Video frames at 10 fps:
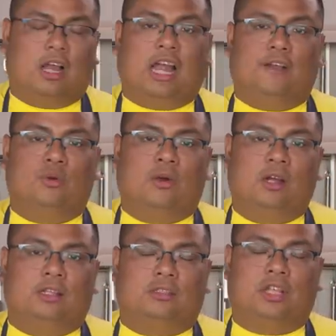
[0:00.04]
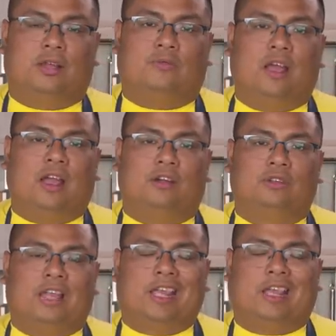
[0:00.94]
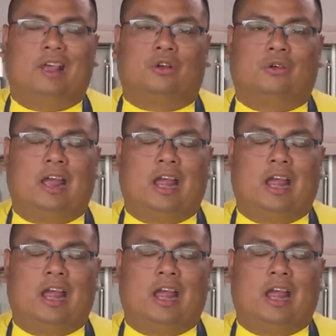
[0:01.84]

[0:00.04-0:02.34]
Hi everyone, it's Chef Harold, aka Uncle